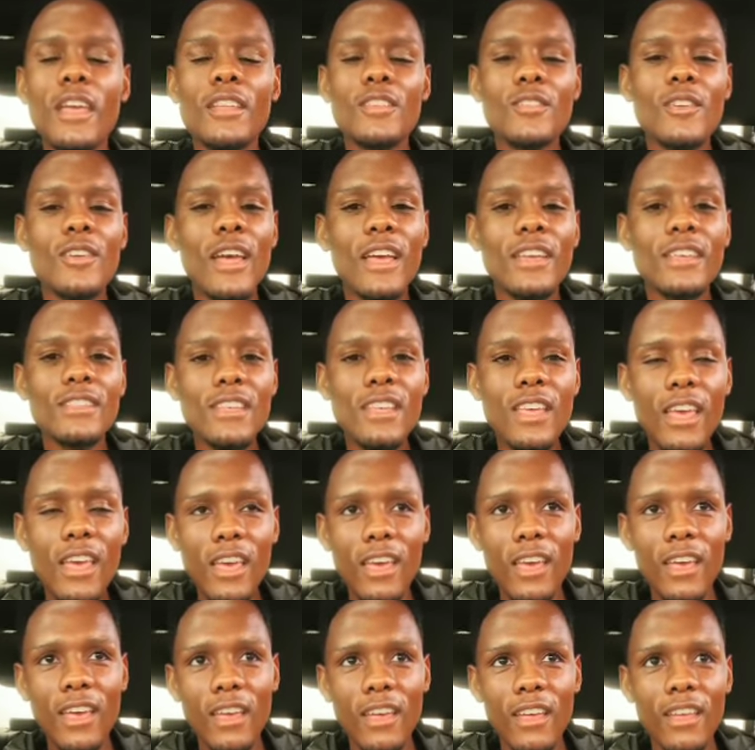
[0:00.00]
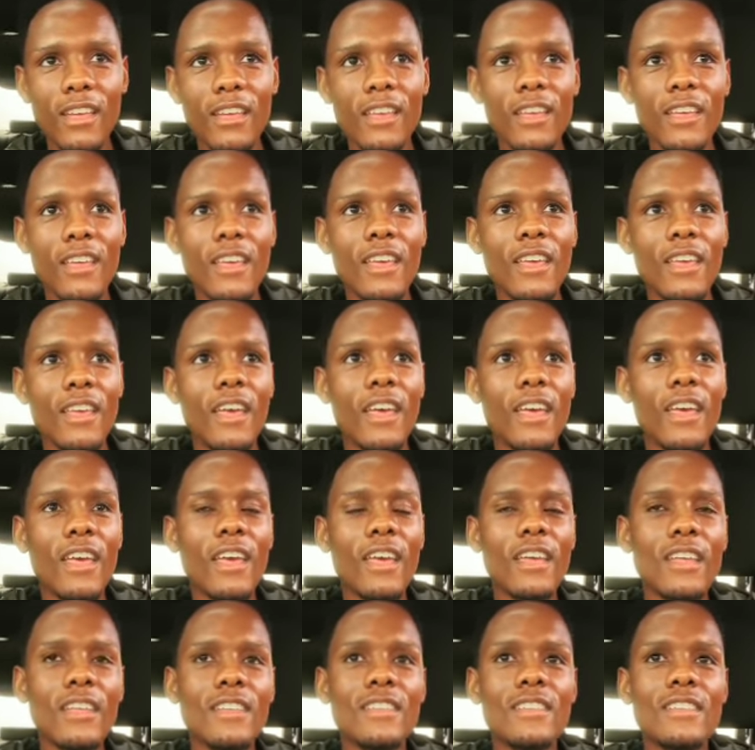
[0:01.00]
So finally, singer
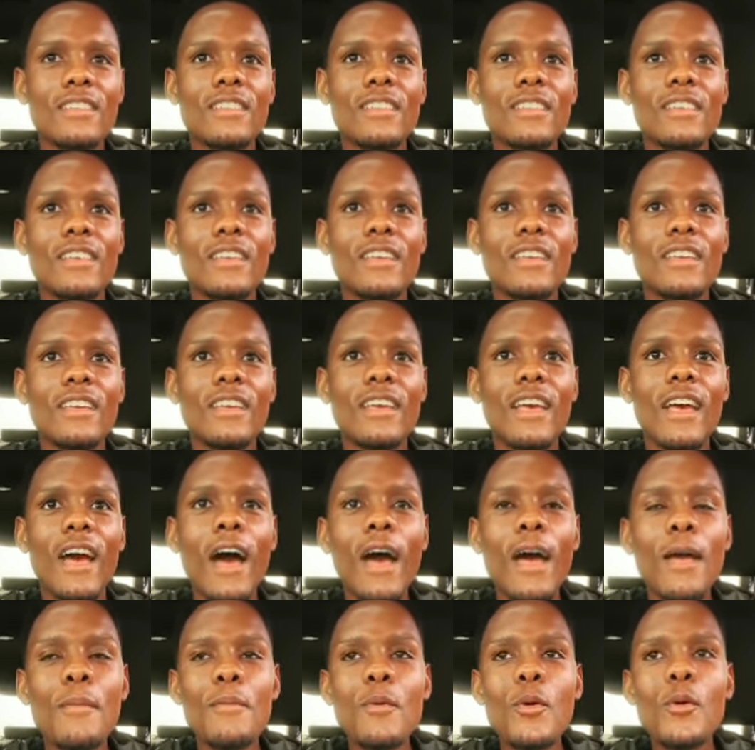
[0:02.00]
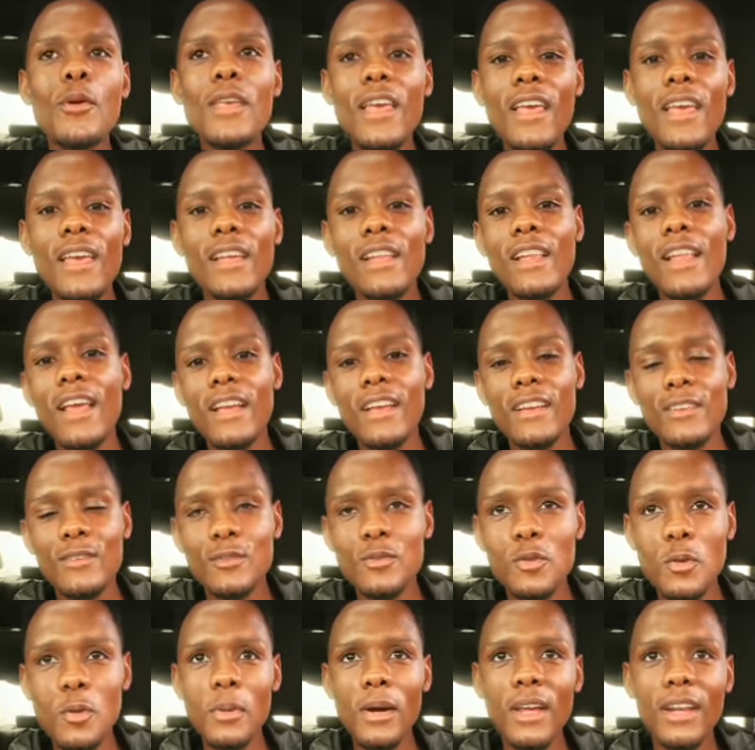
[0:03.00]
Samthing Soweto has finally
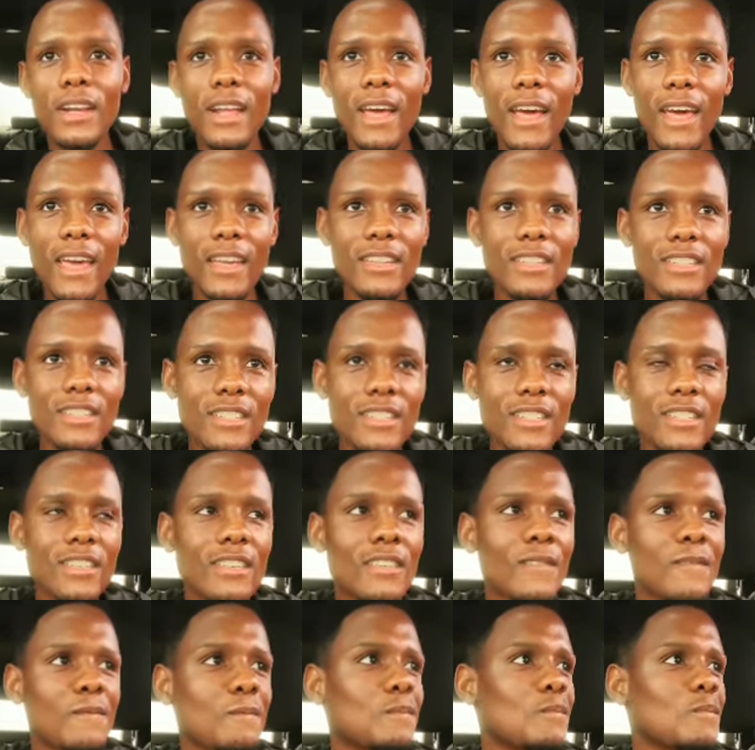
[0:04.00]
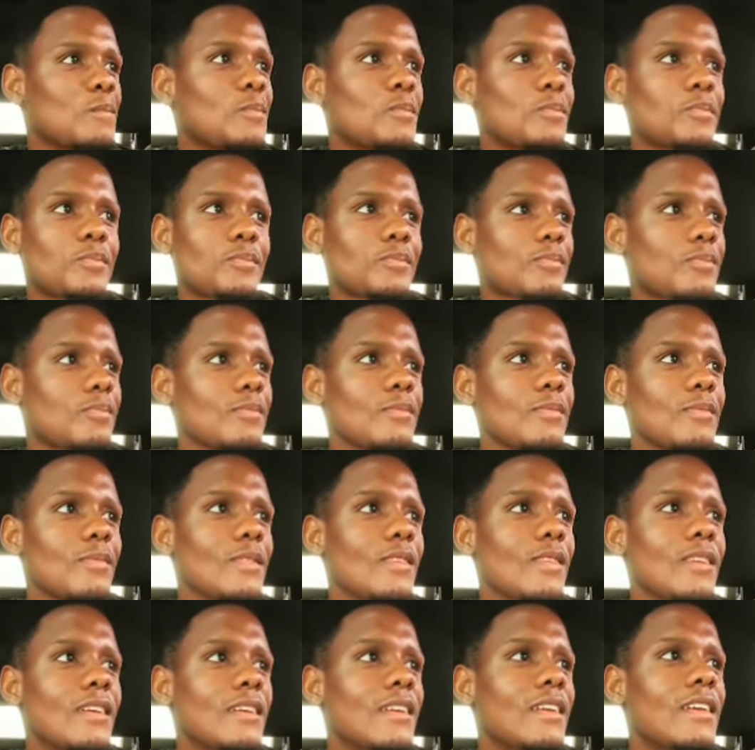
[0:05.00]
addressed the reason why he's
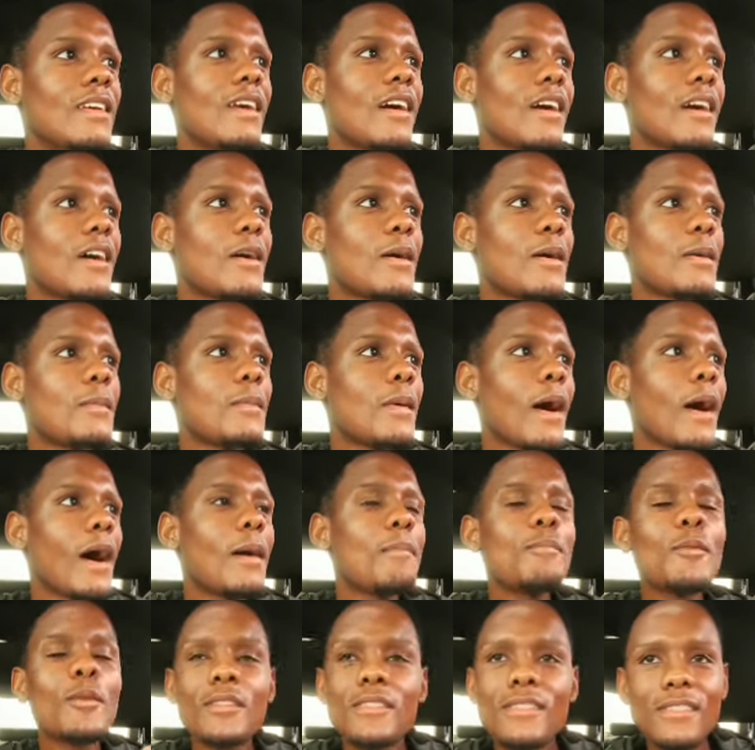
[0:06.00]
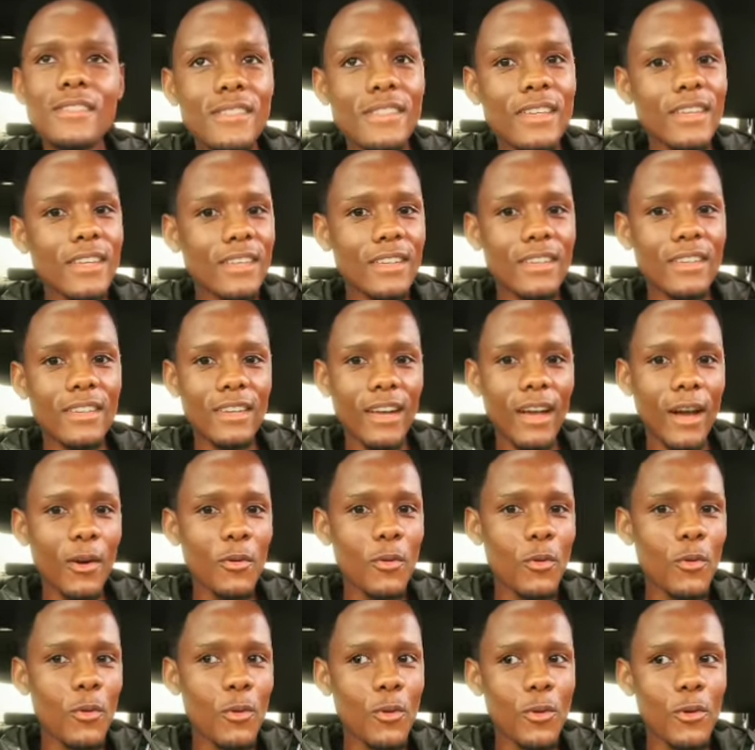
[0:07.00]
losing a lot of weight after he
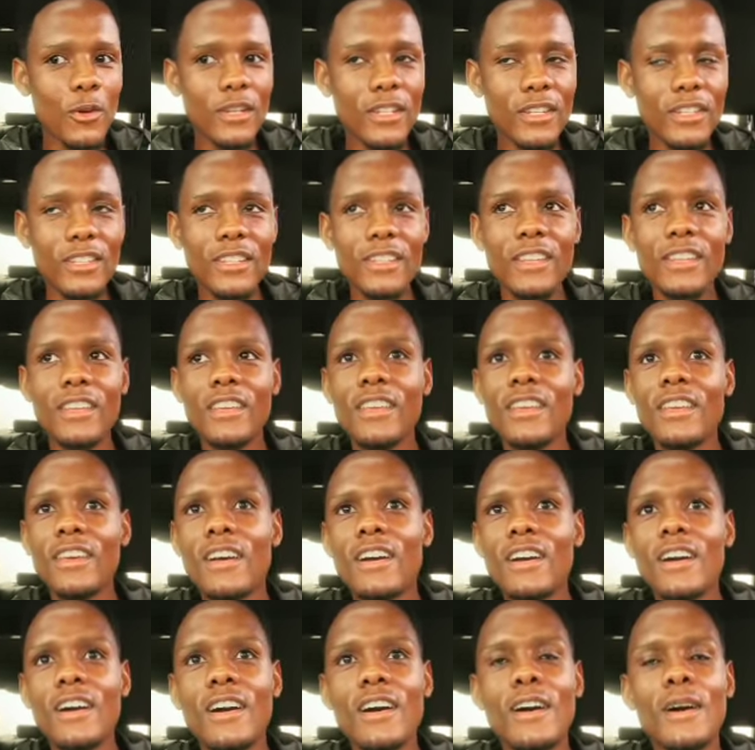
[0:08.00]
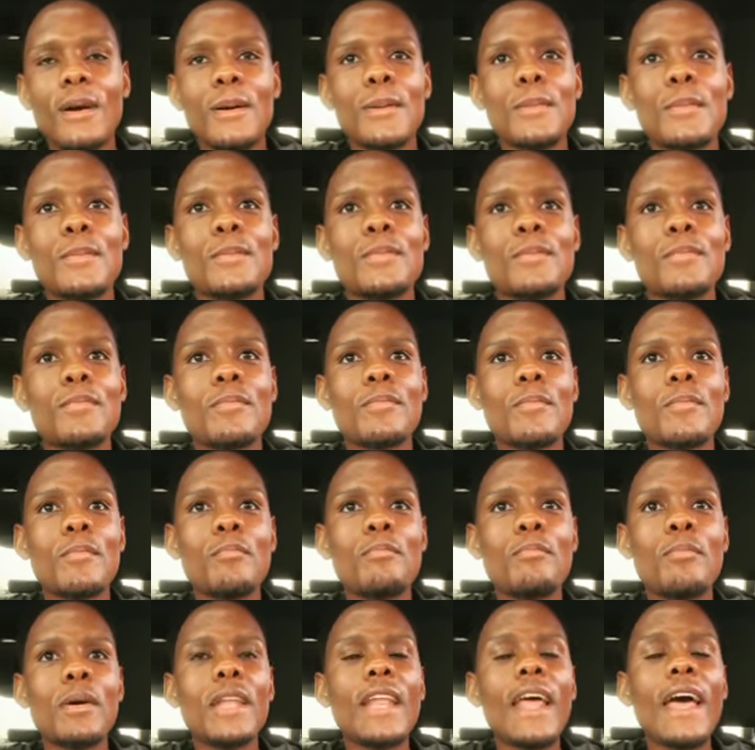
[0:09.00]
was cyberbullied on social media,
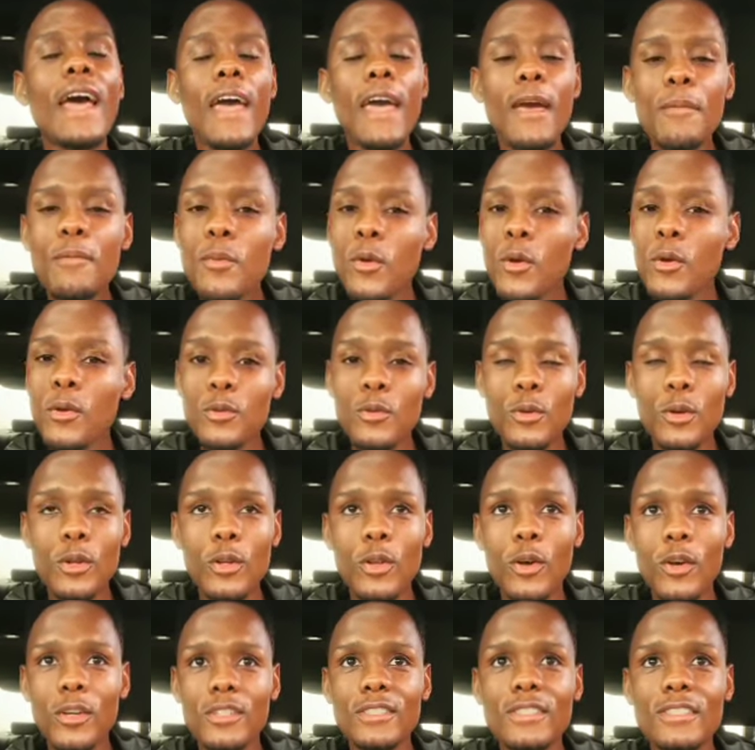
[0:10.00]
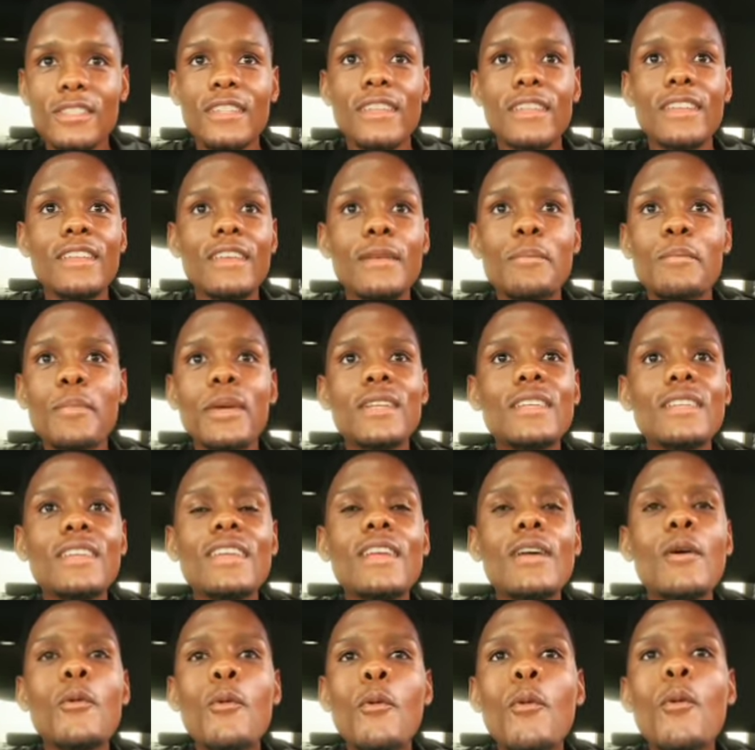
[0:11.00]
with many people saying he could
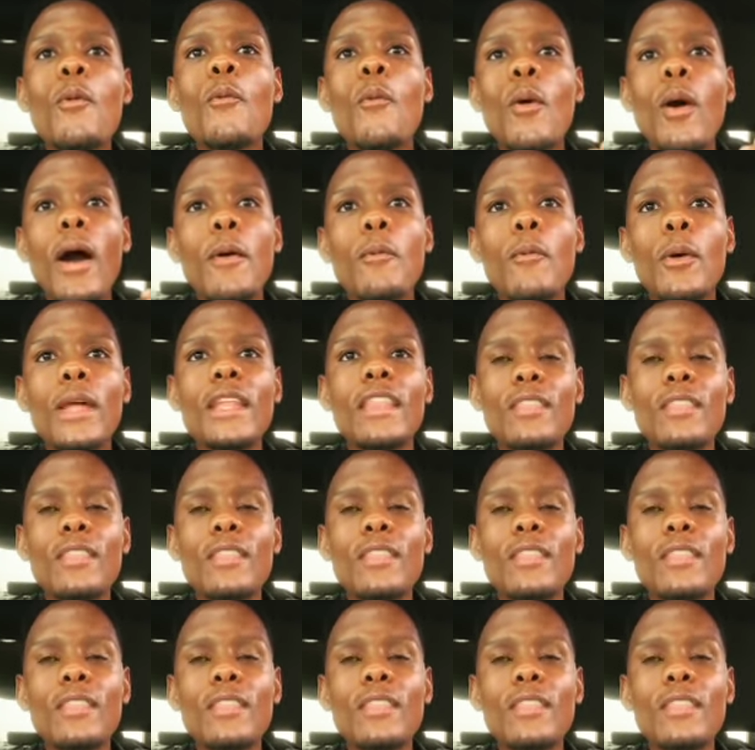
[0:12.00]
be sick.